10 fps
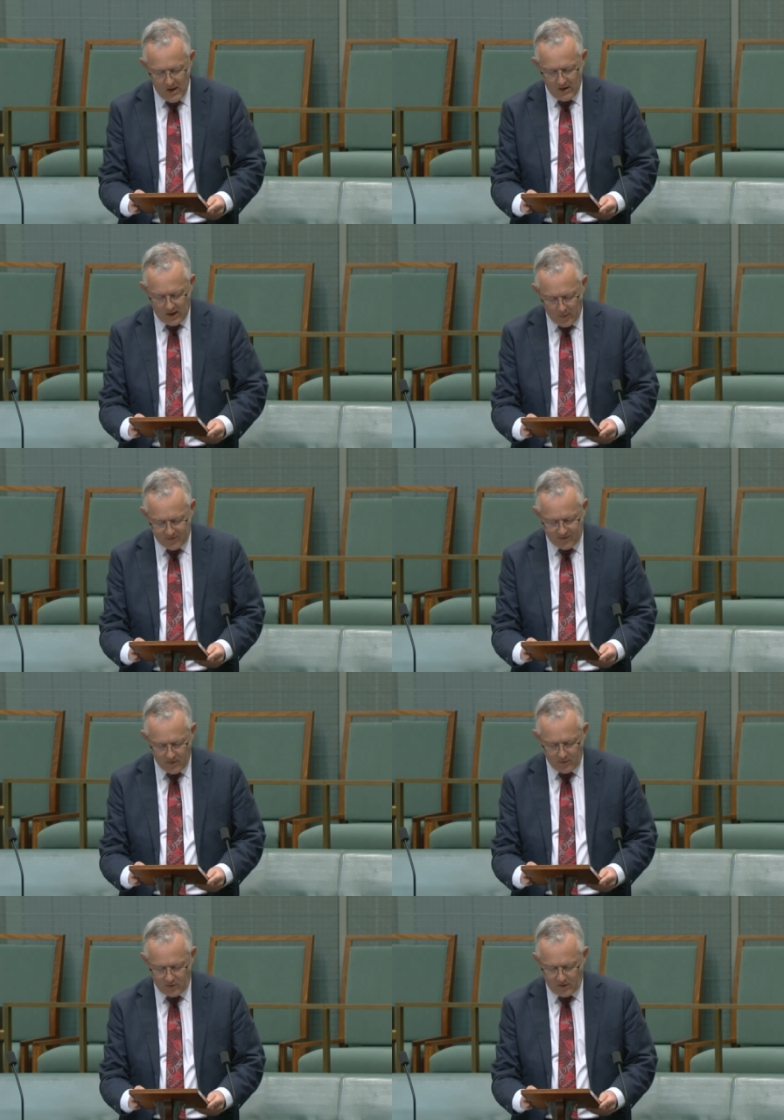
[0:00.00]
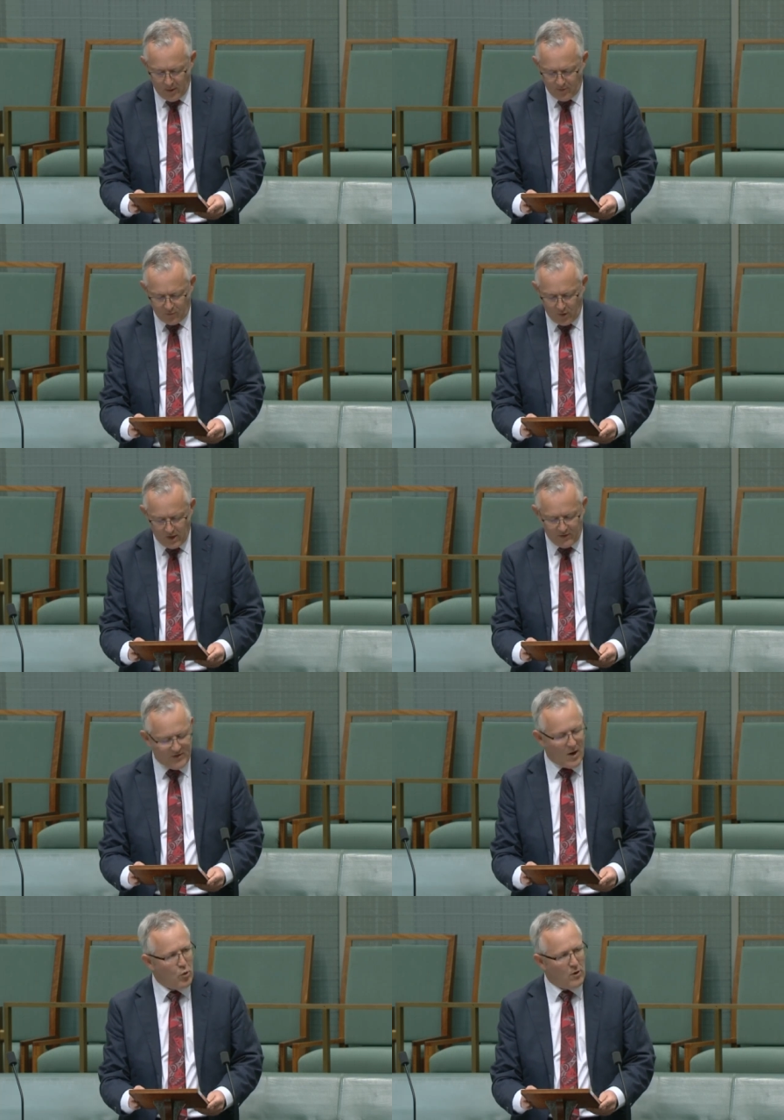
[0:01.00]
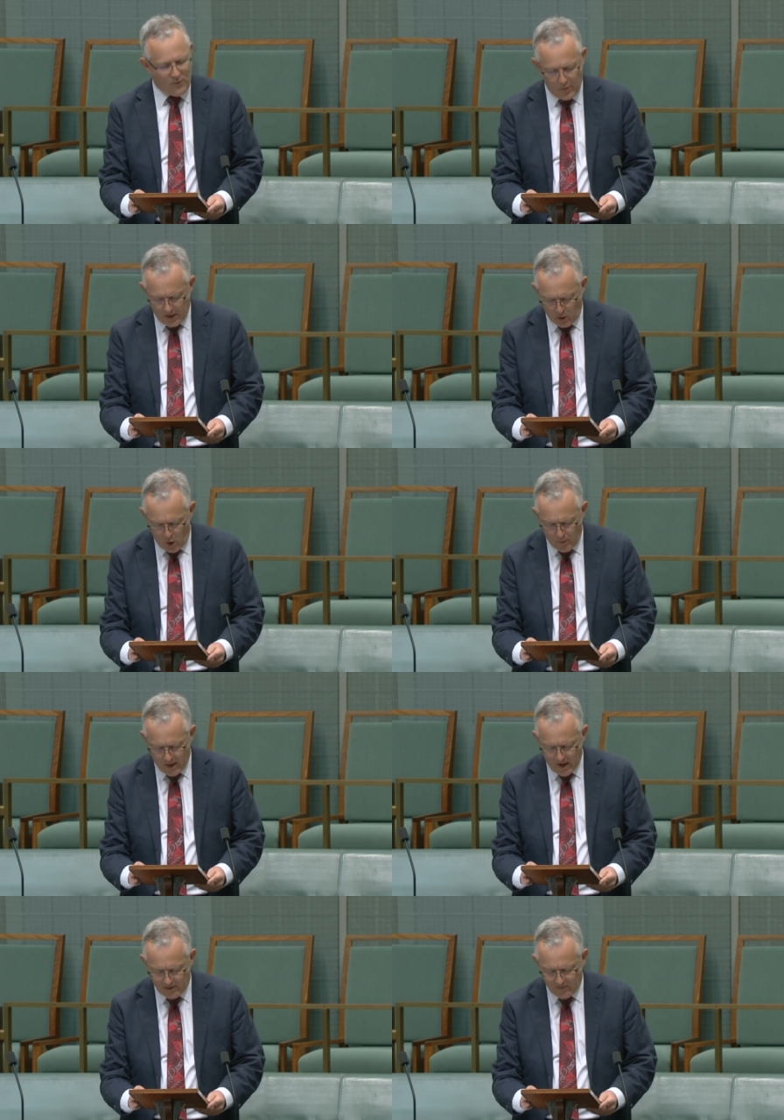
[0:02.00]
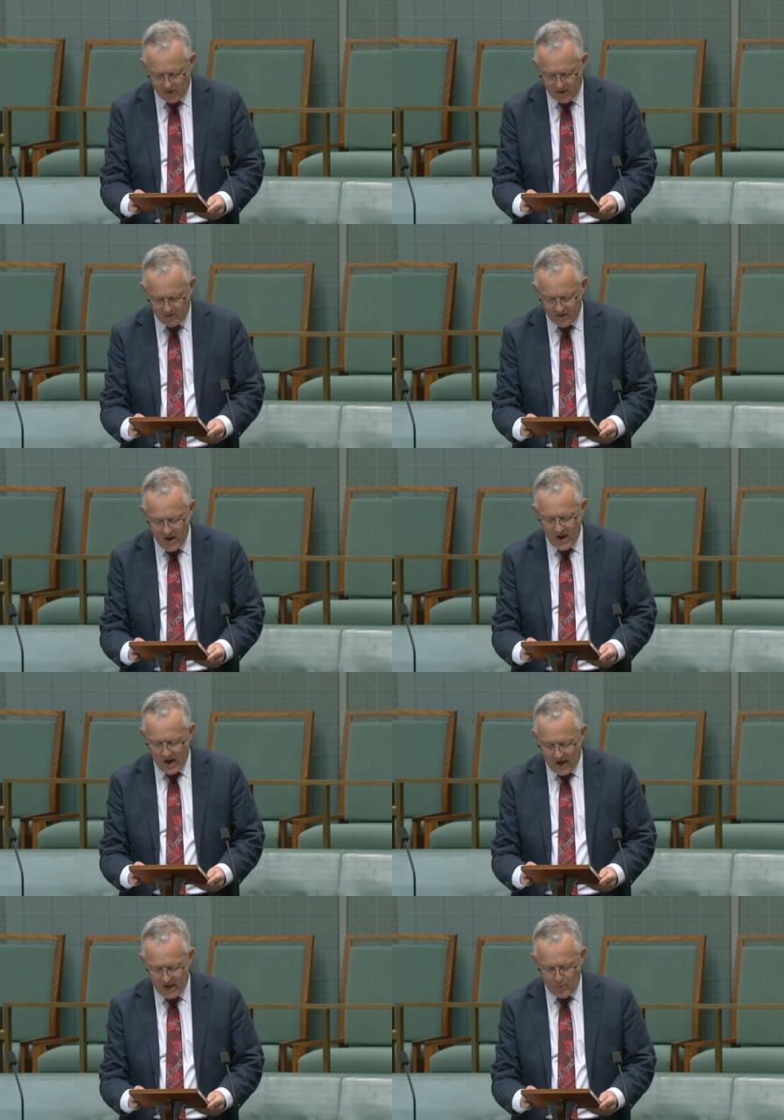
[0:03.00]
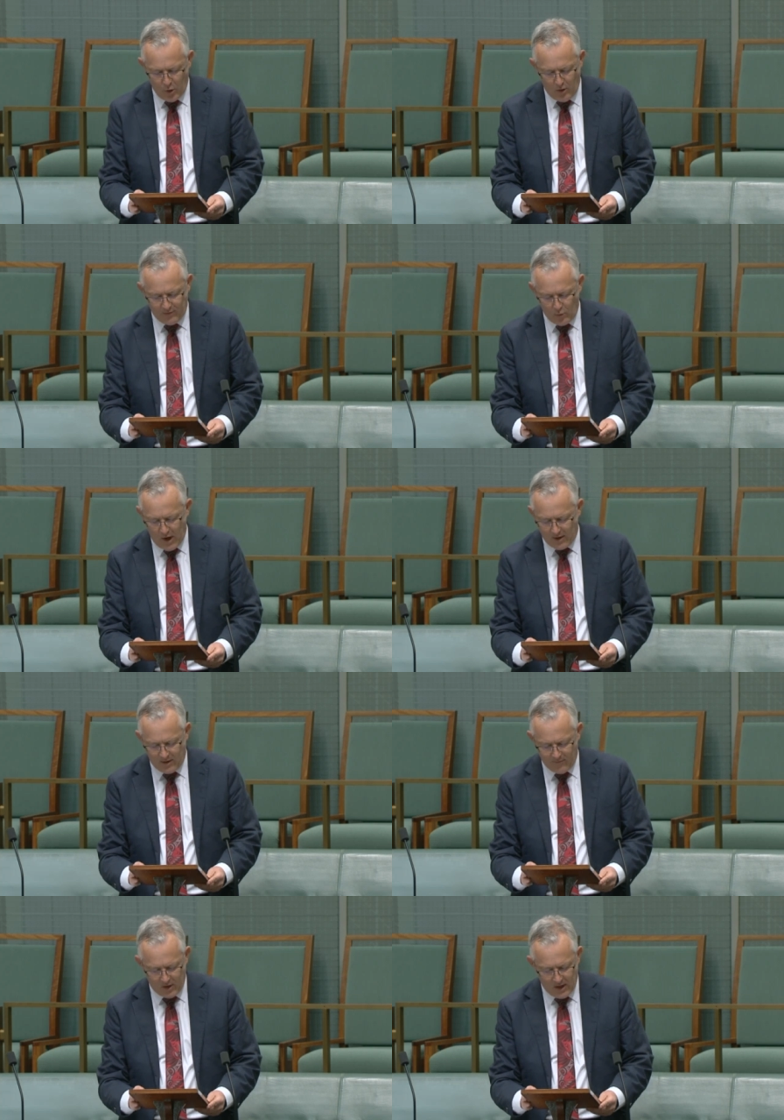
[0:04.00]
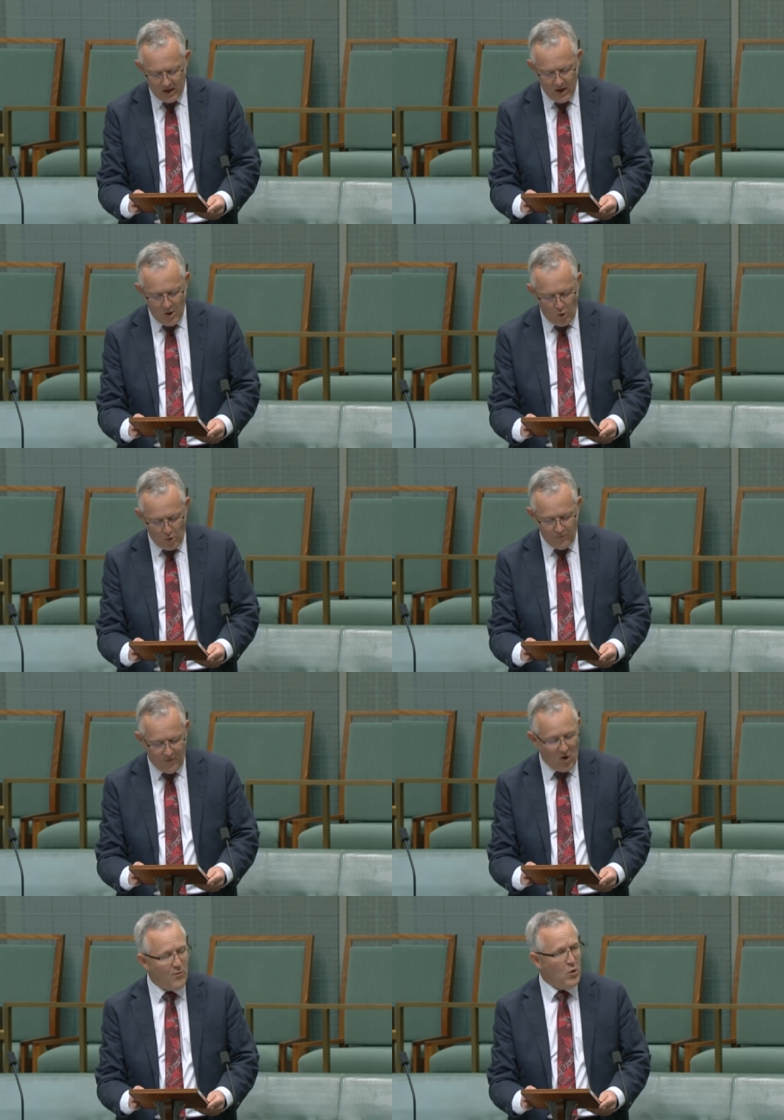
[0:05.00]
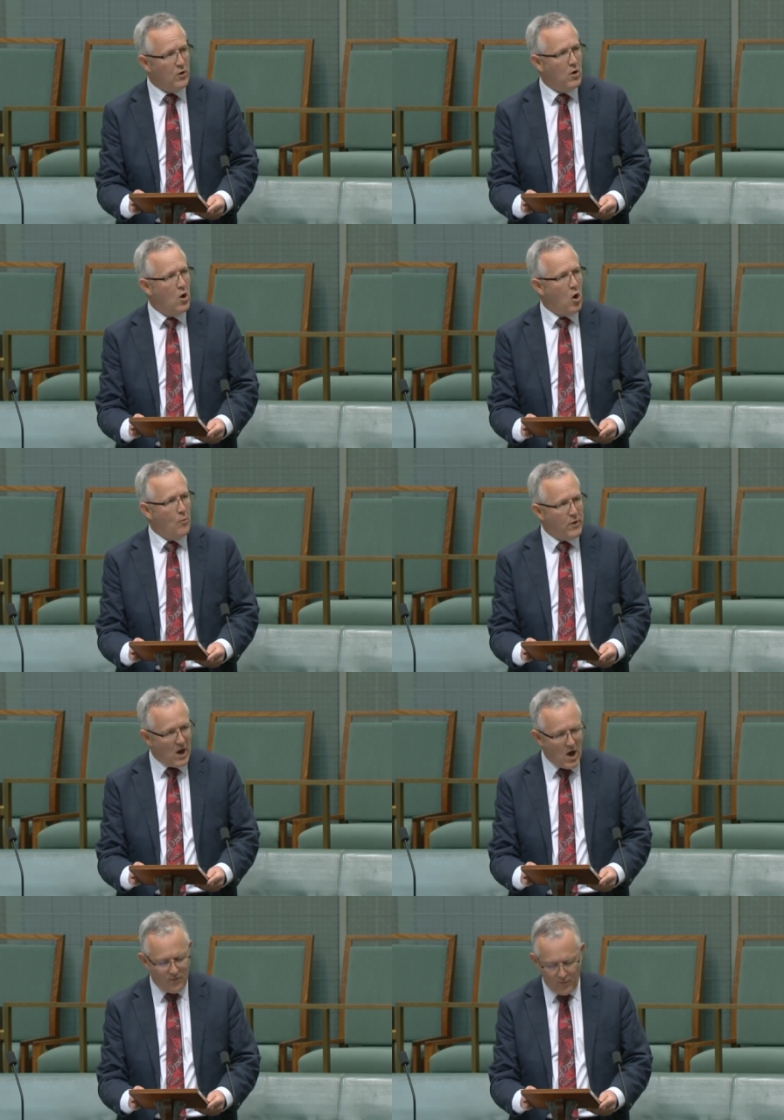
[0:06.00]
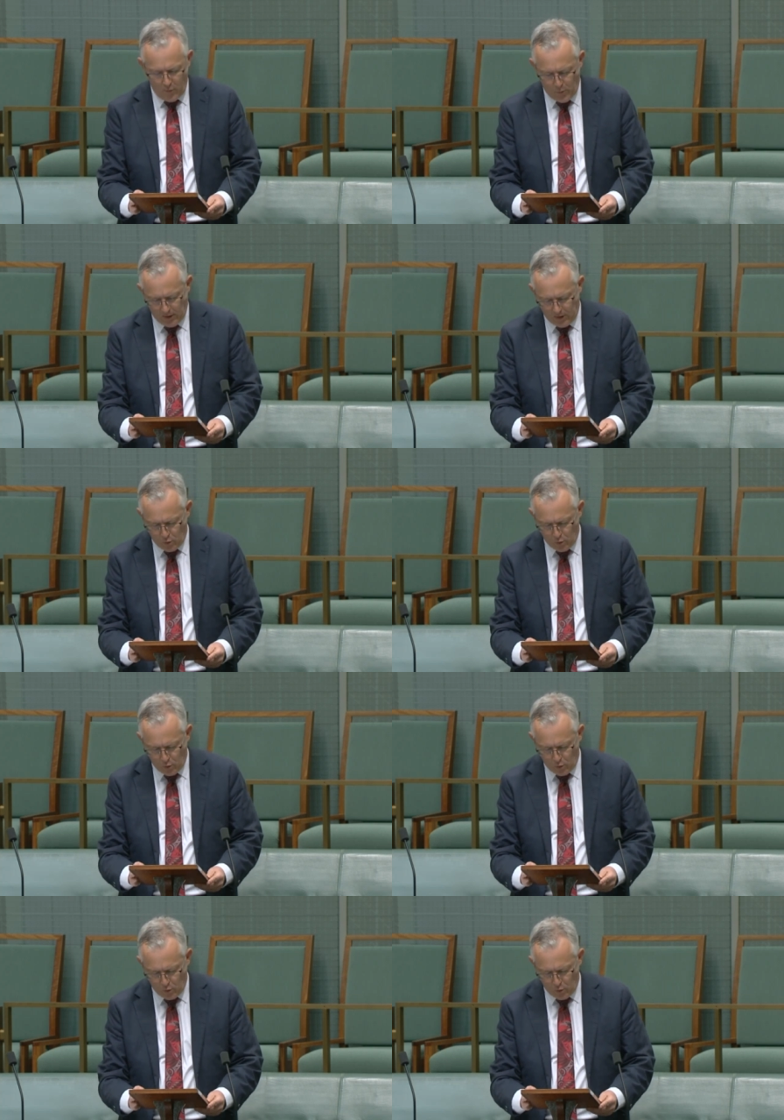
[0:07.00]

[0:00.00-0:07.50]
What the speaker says: keep strictly separate from their lobbying activities any personal activity or involvement on behalf of a political